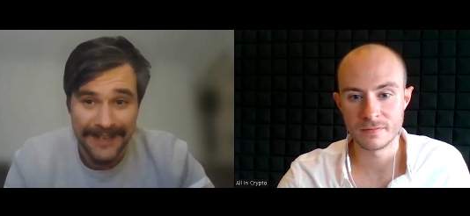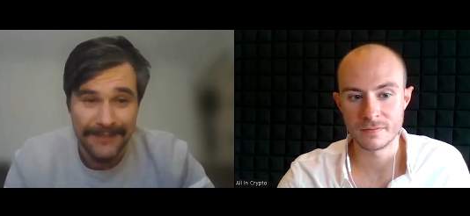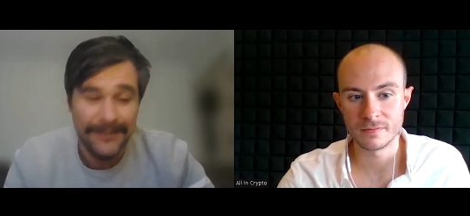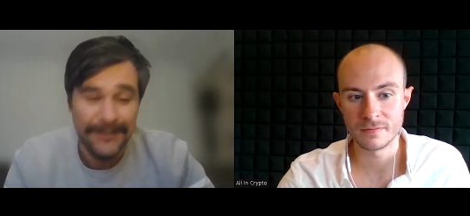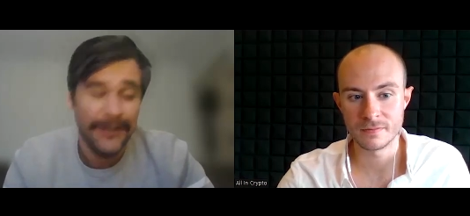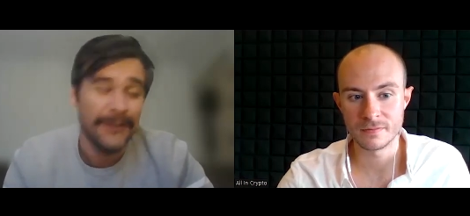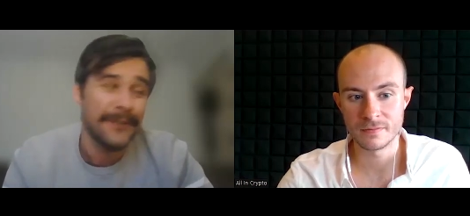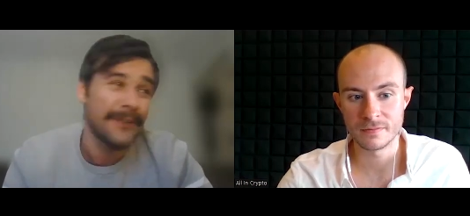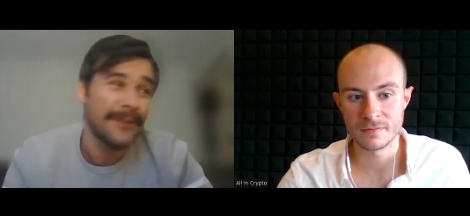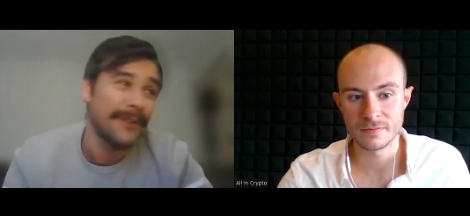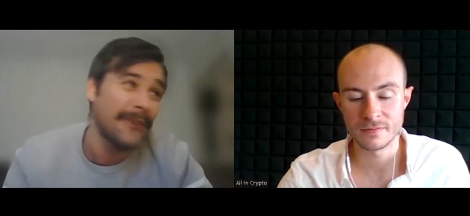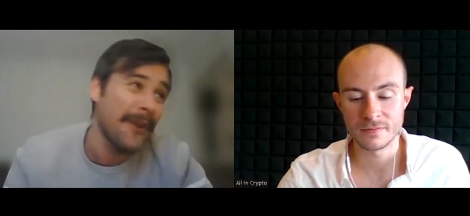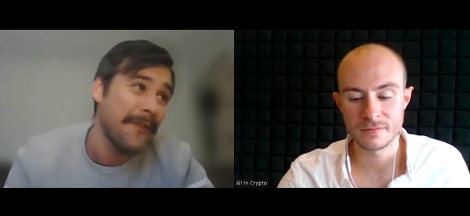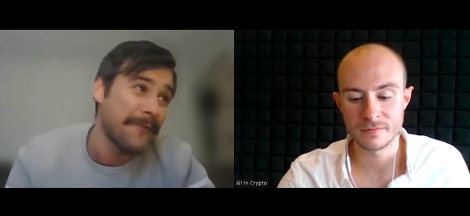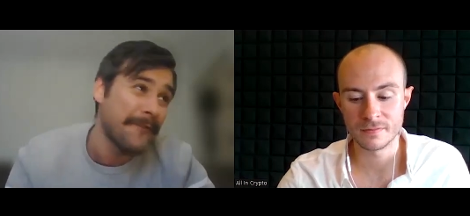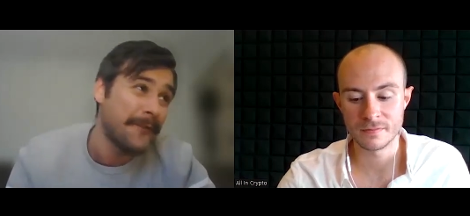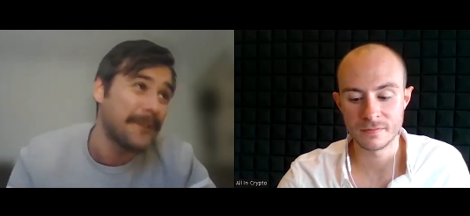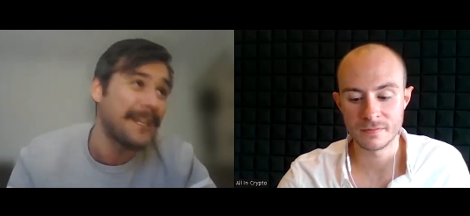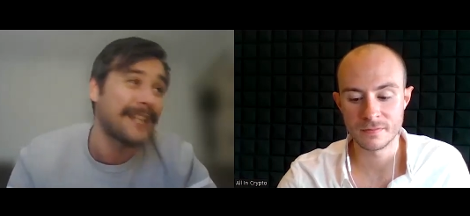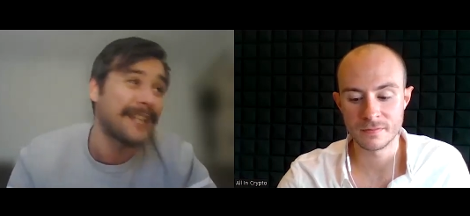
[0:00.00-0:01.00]
Speaker 1: Not,
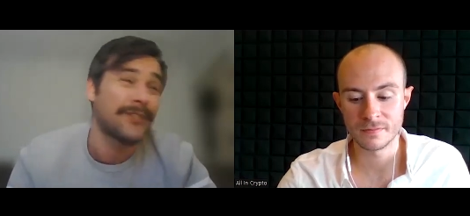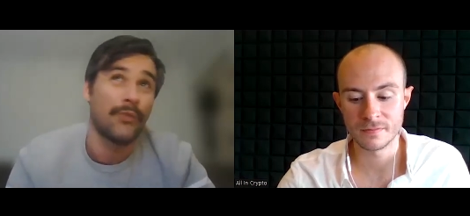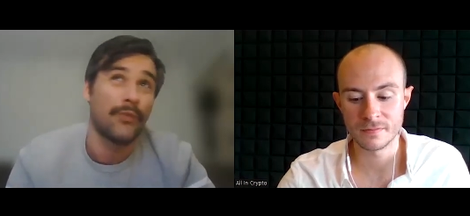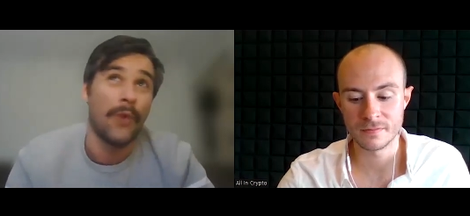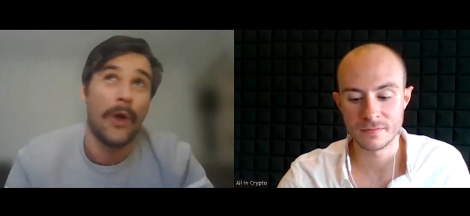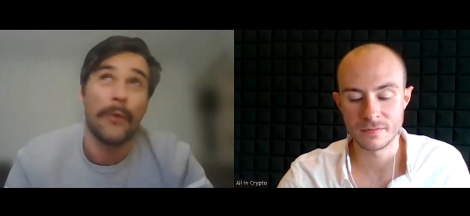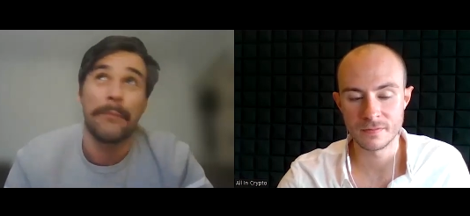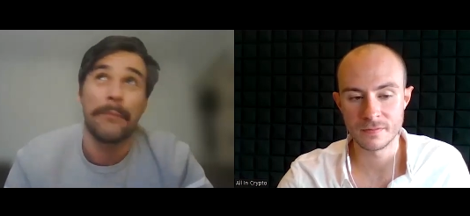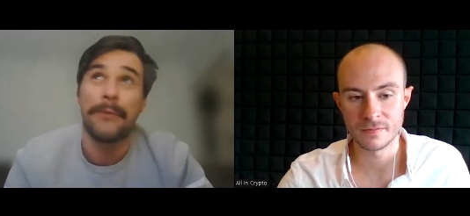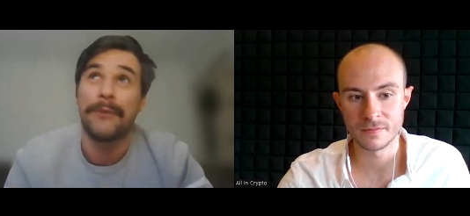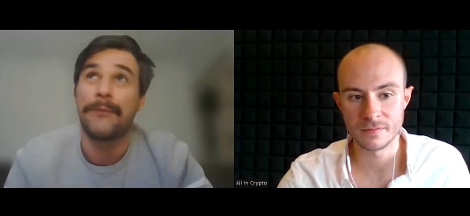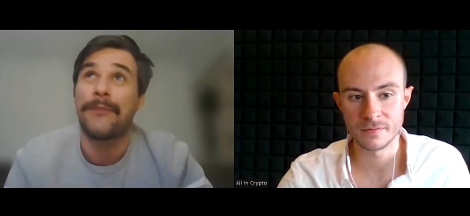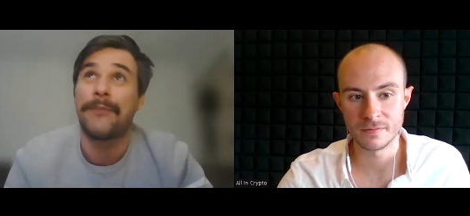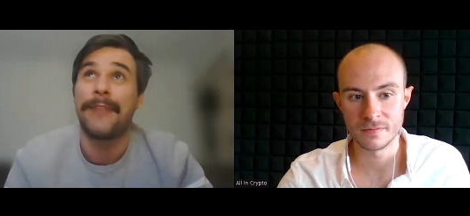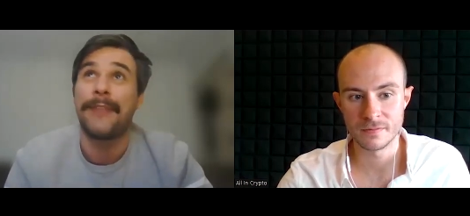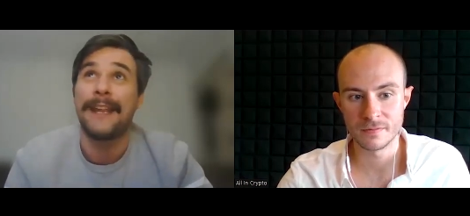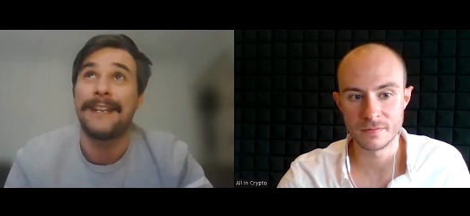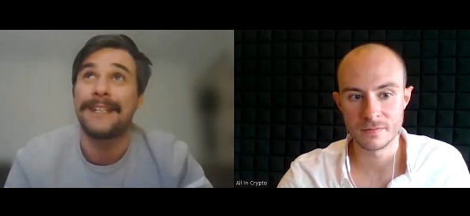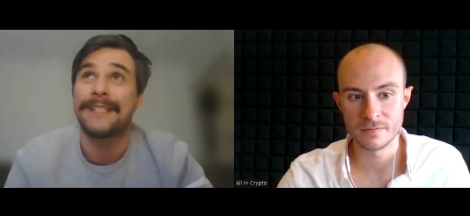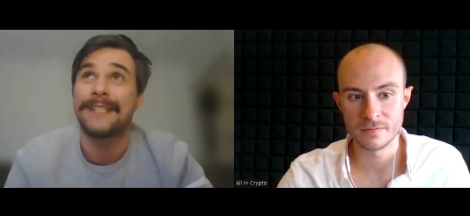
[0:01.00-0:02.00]
not the. That's the wrong
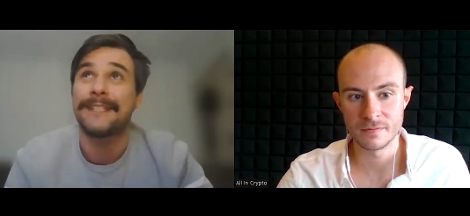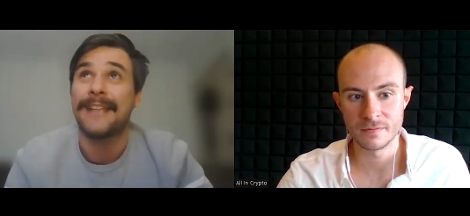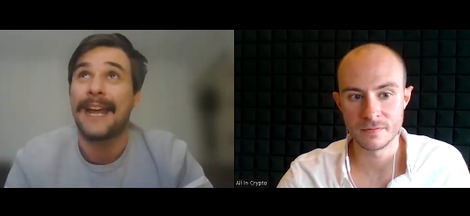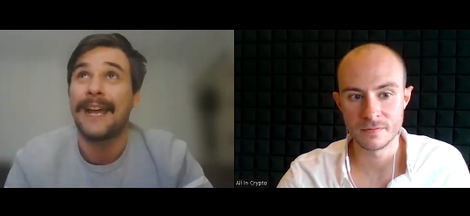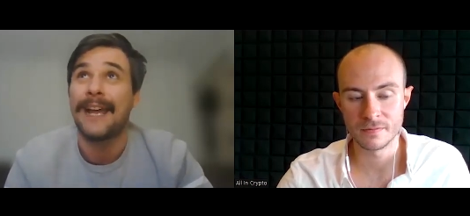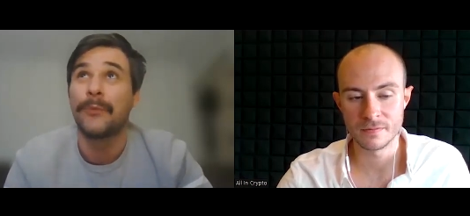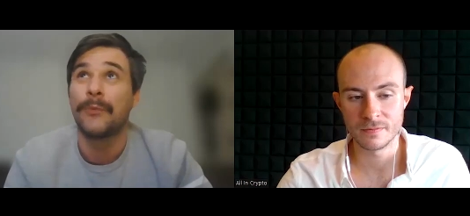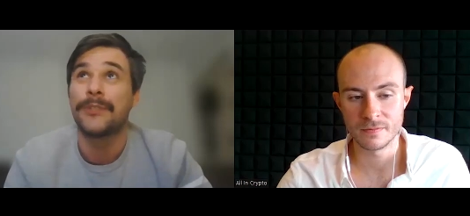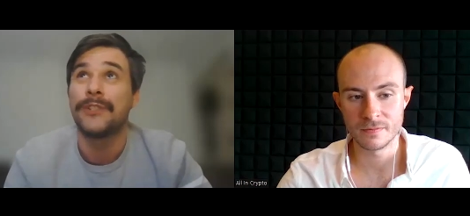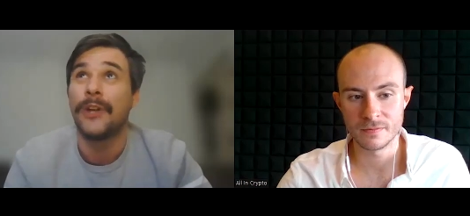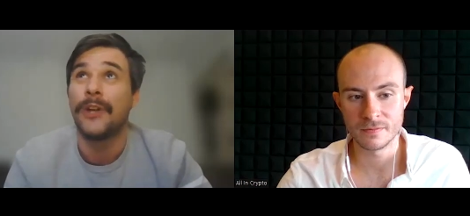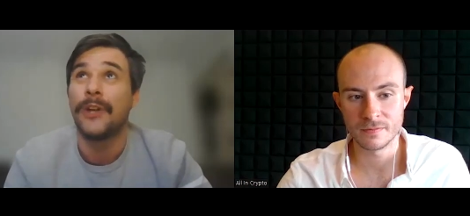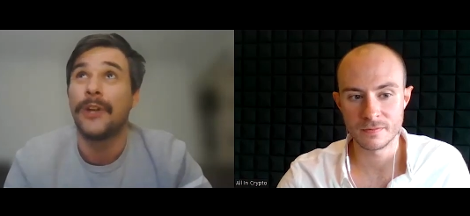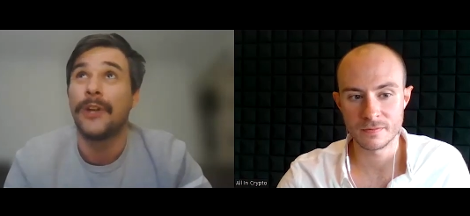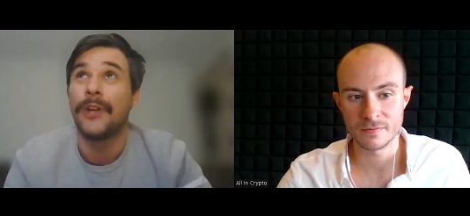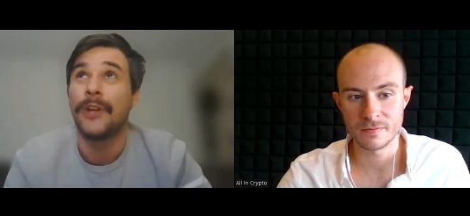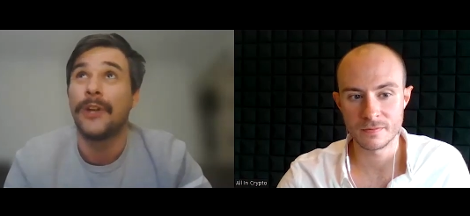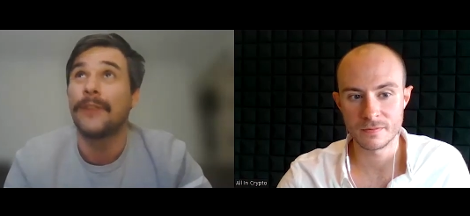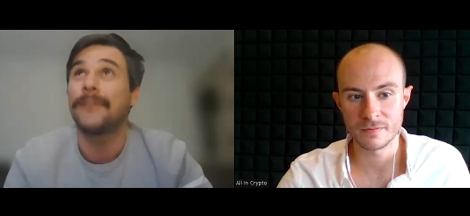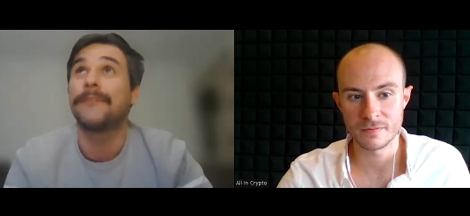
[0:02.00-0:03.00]
thing to say. I was not
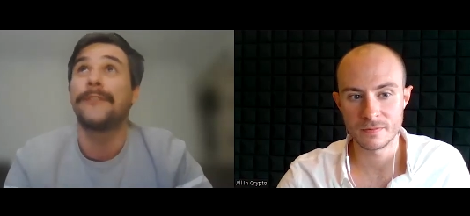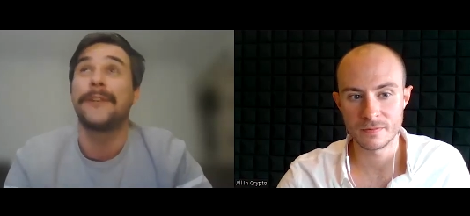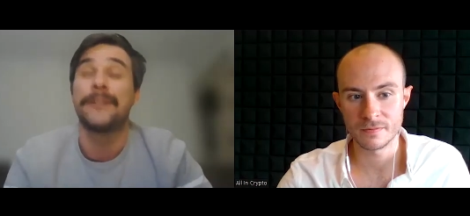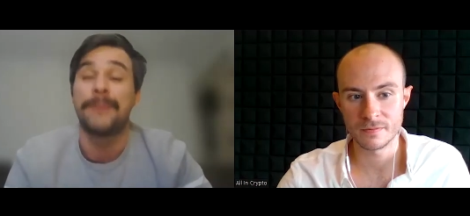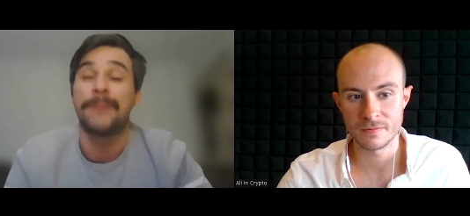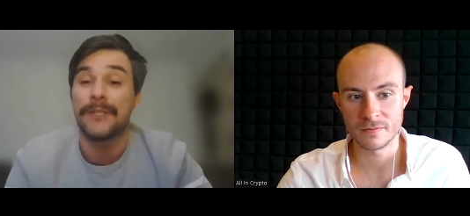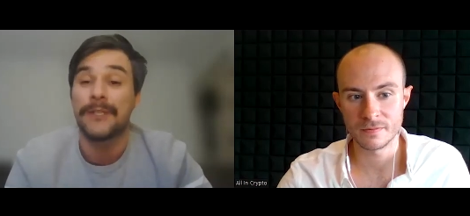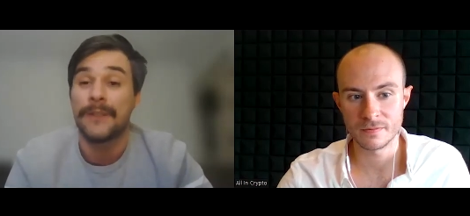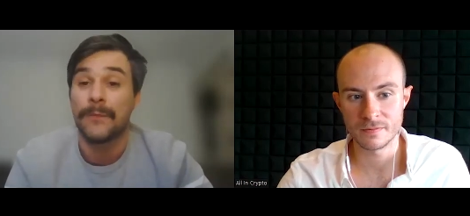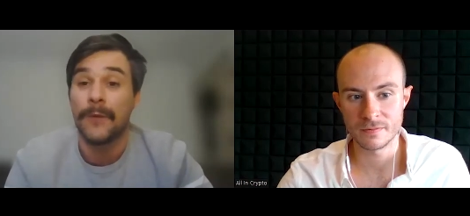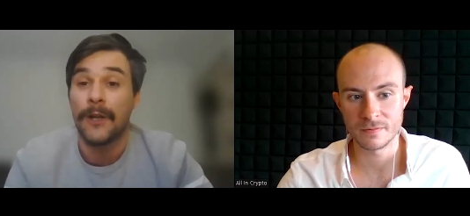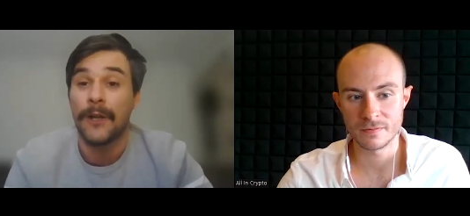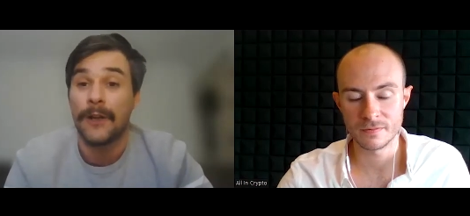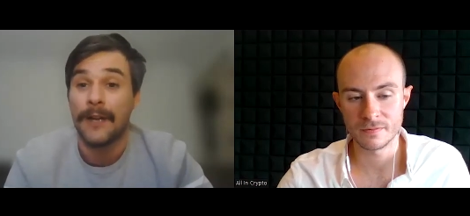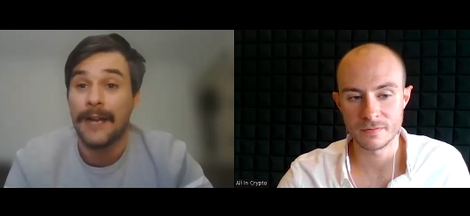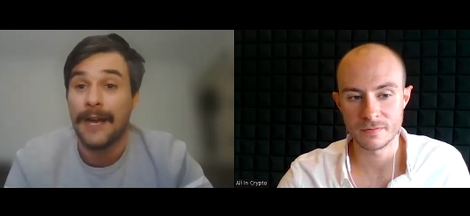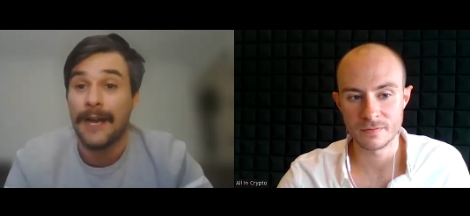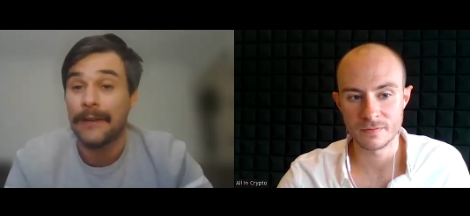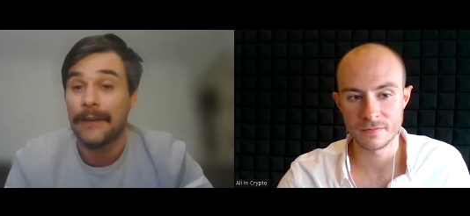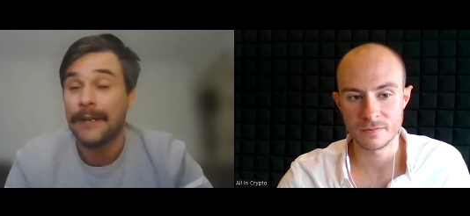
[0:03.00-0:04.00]
the first person to work
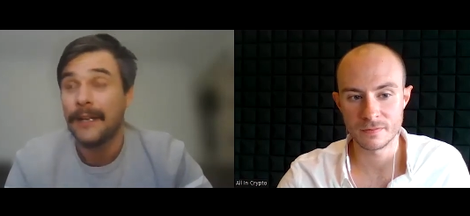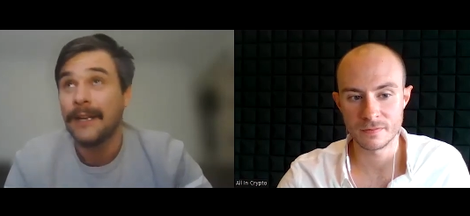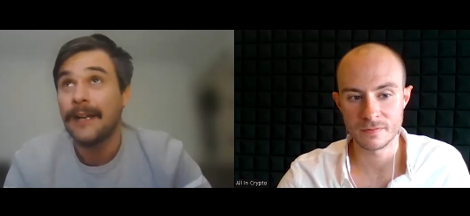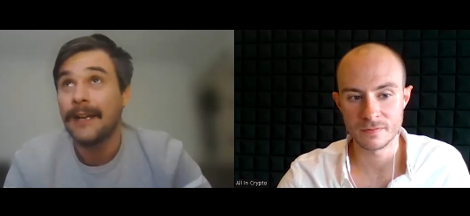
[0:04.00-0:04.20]
it out.